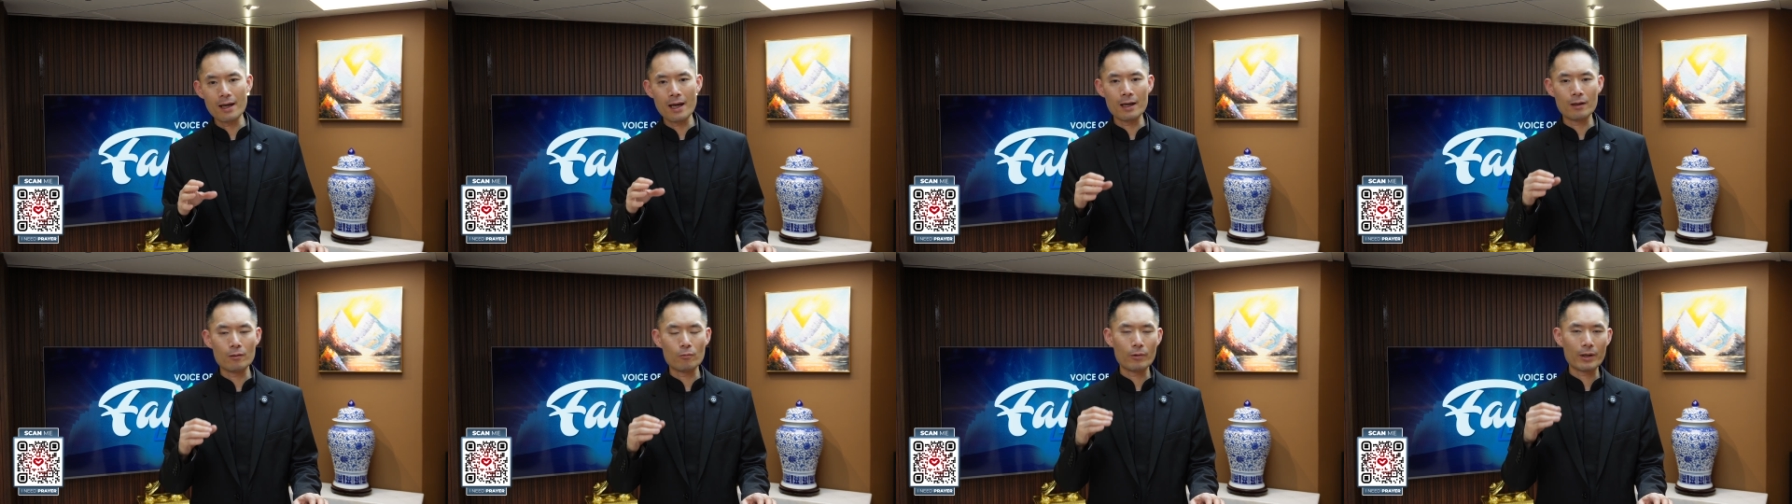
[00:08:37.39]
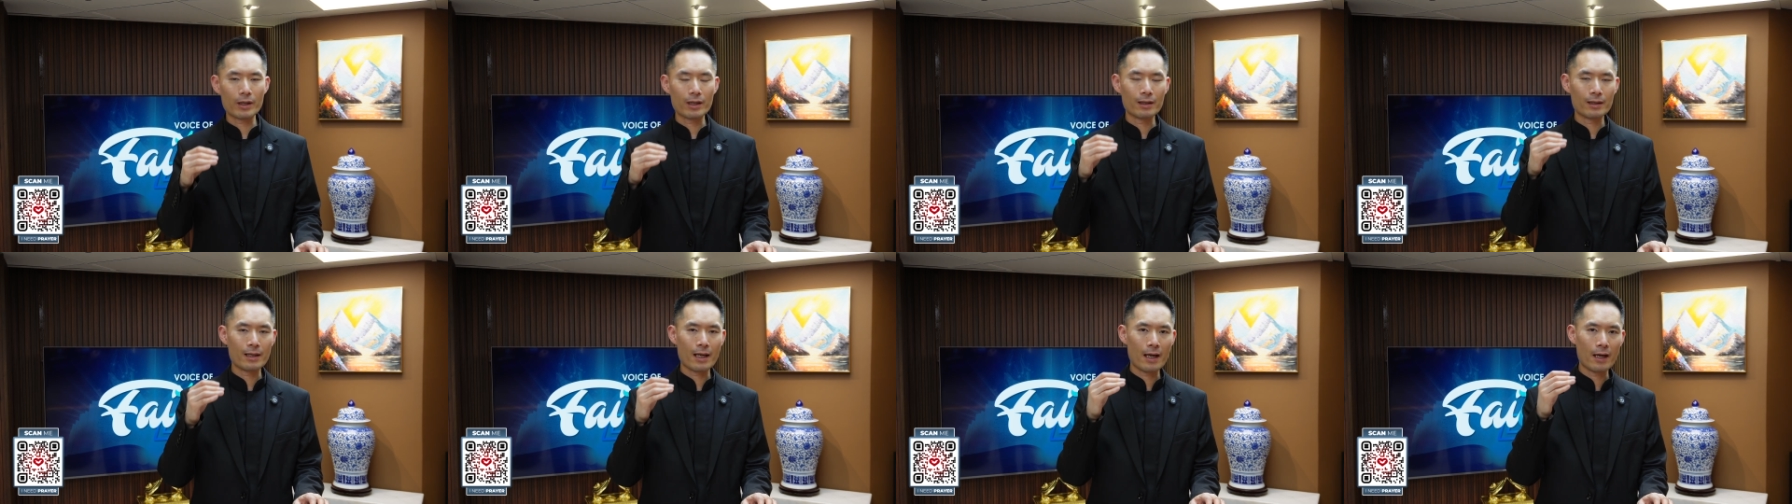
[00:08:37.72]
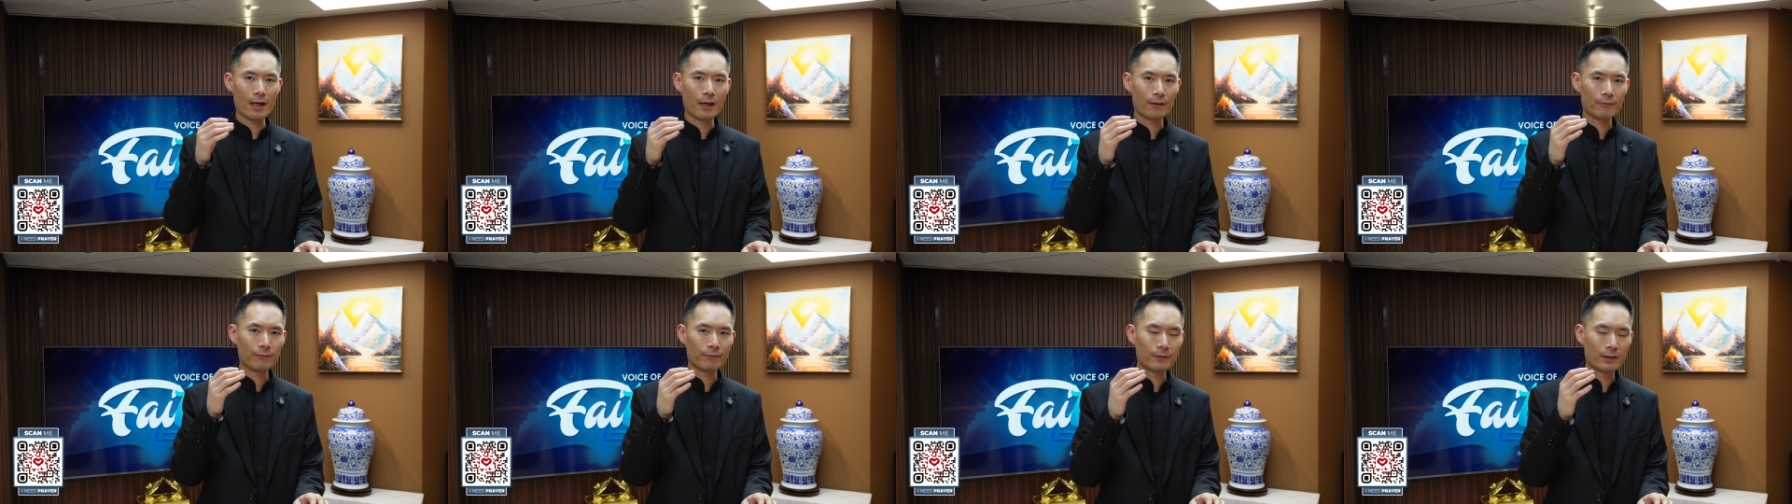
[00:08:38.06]
and we're going to
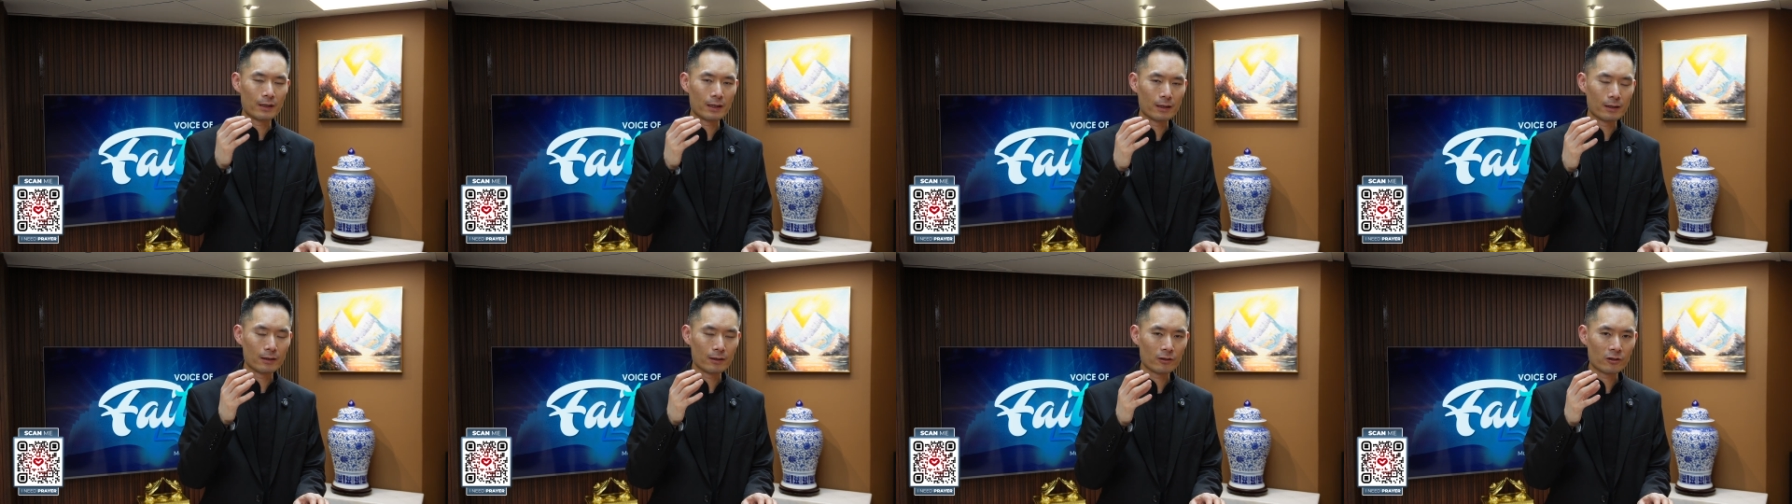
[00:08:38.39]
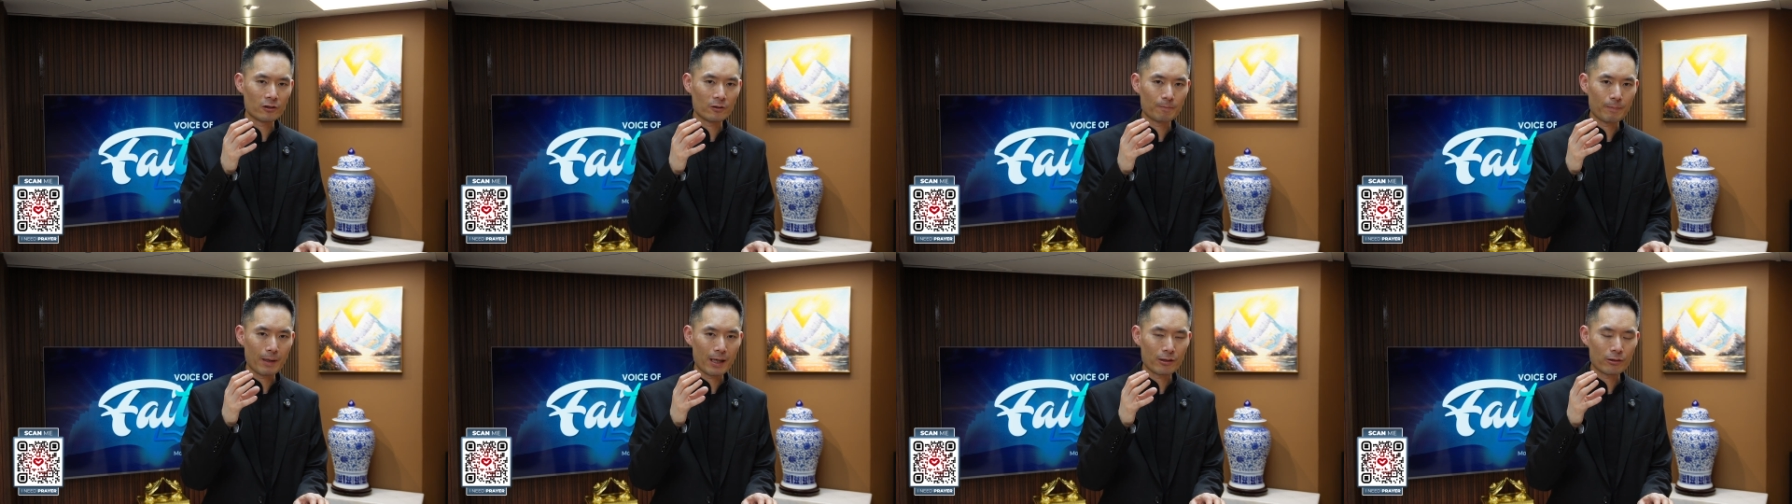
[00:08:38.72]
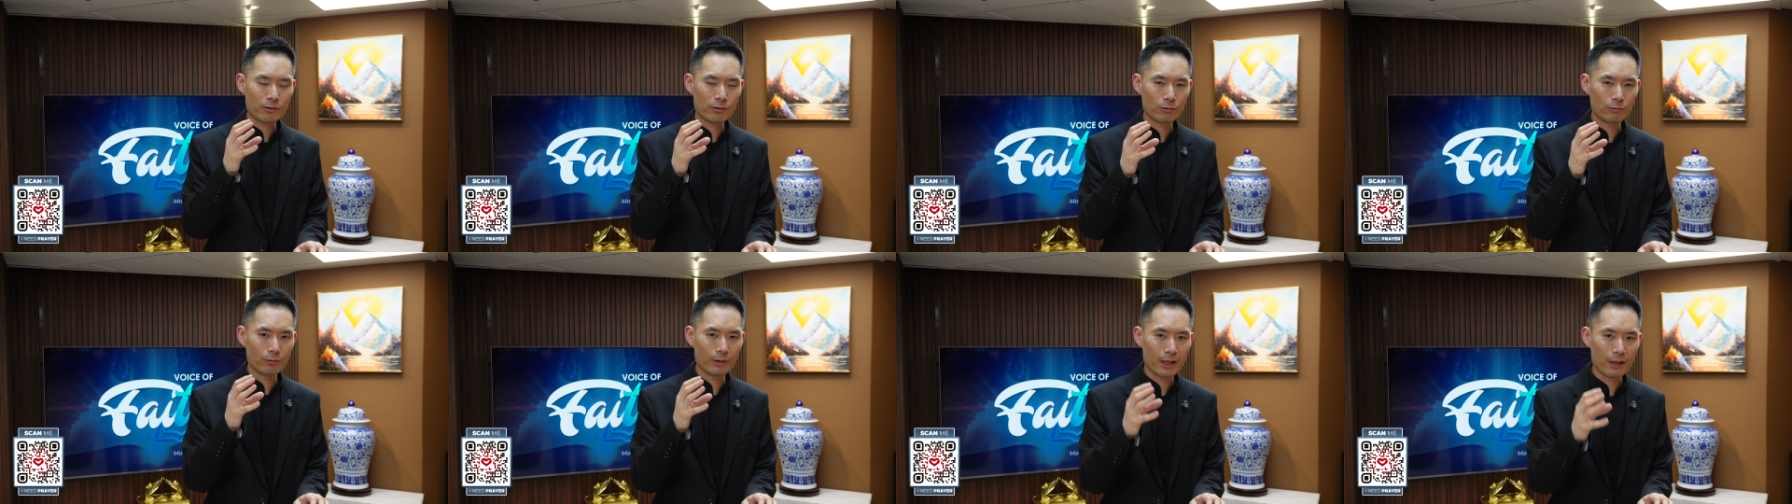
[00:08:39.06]
have the
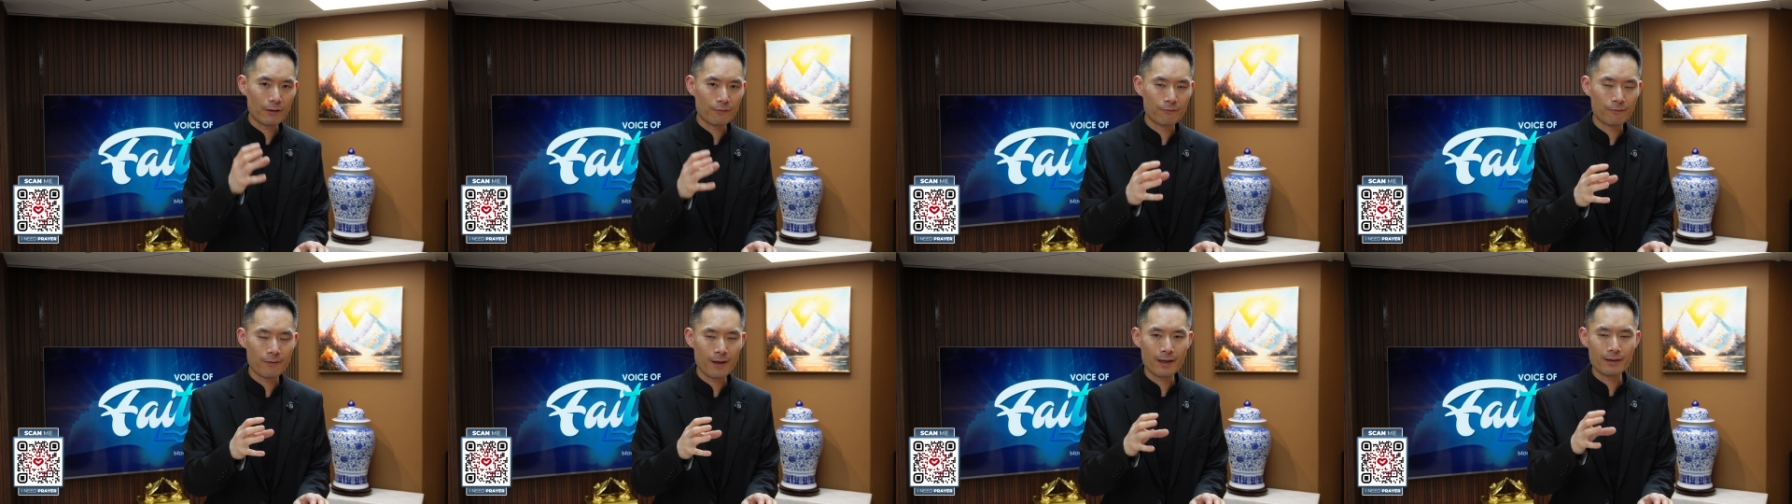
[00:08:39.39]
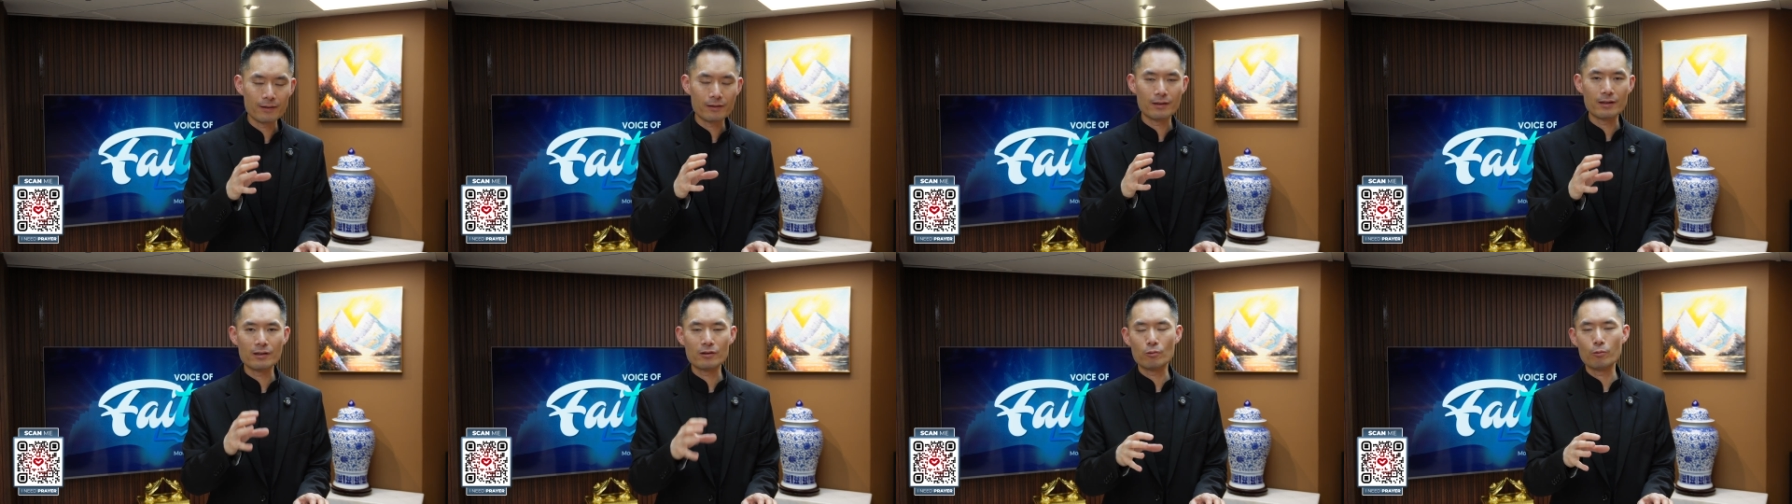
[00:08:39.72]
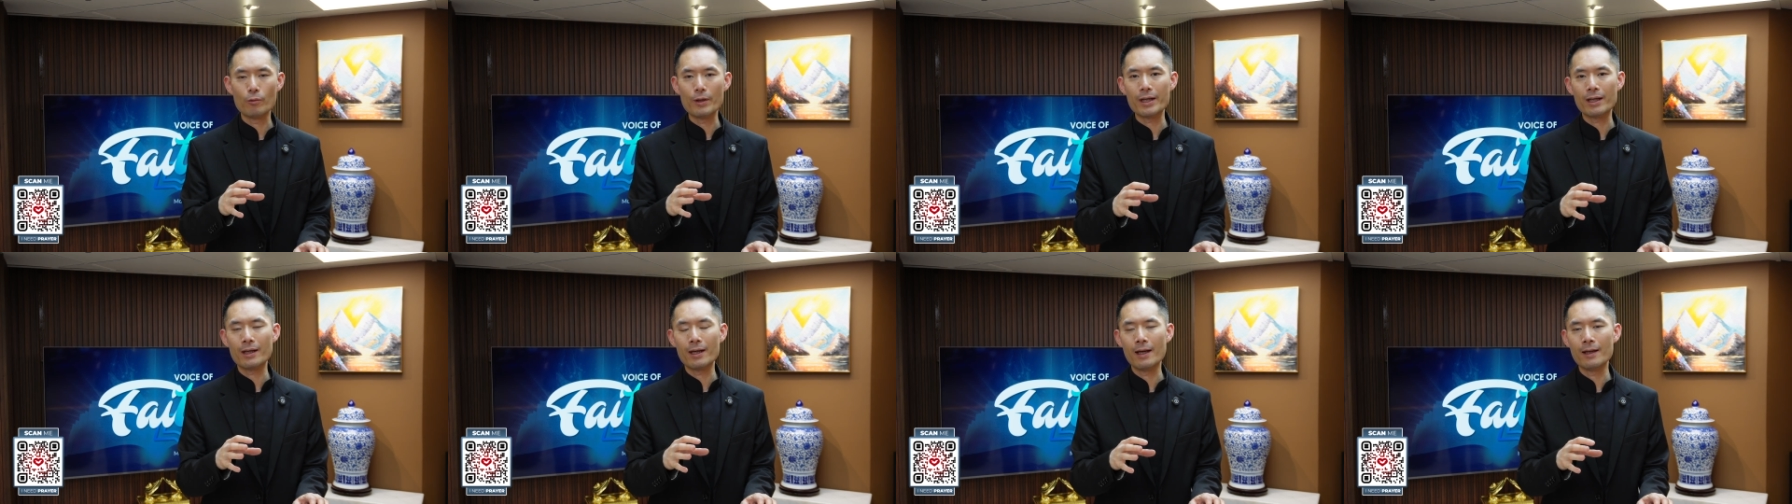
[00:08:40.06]
special event this
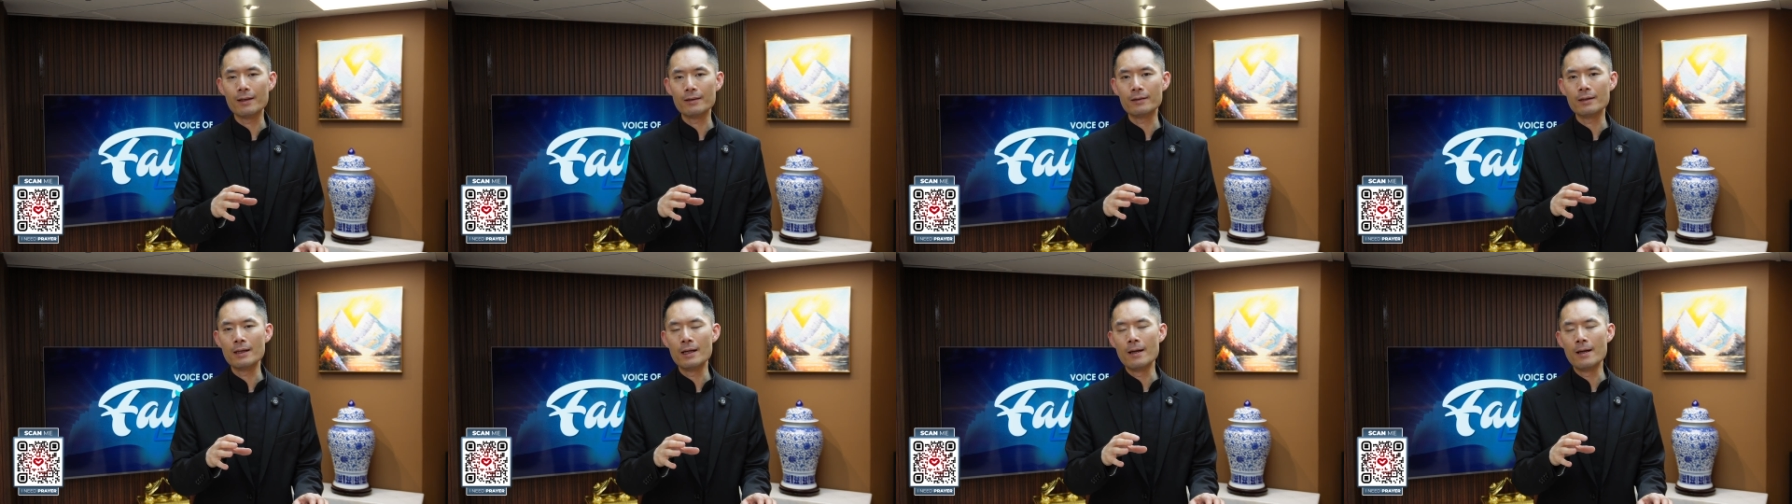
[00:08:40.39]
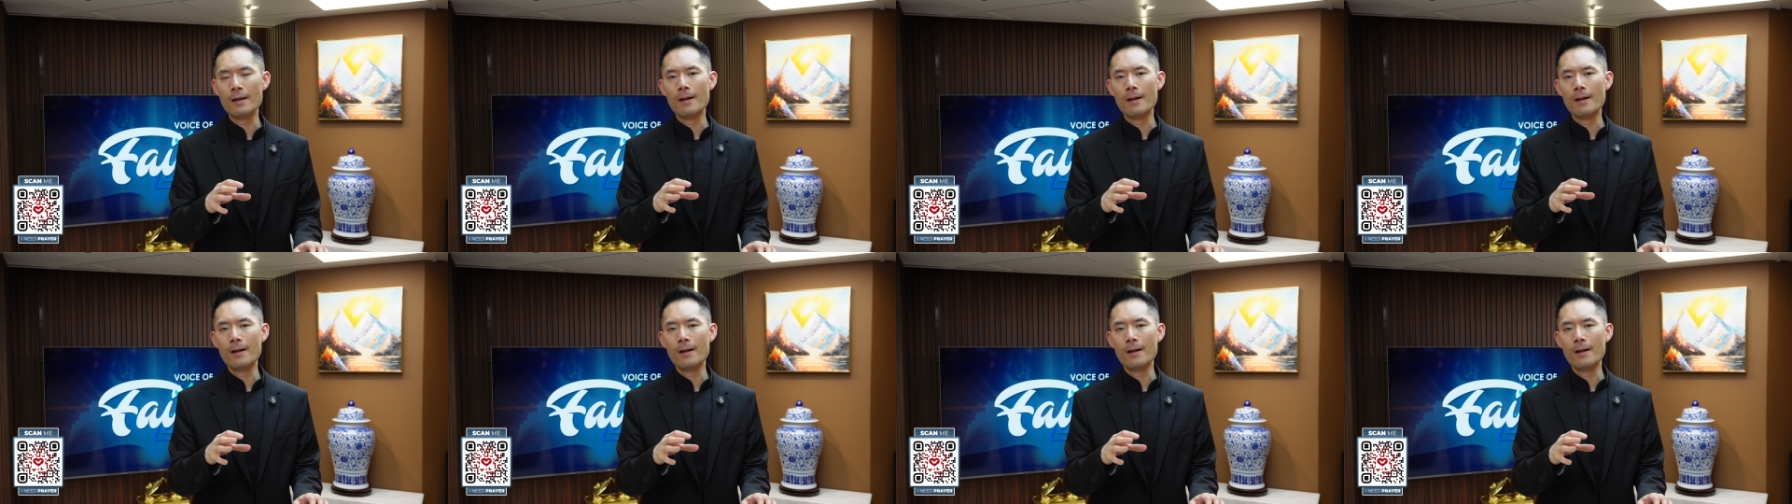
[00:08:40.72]
weekend,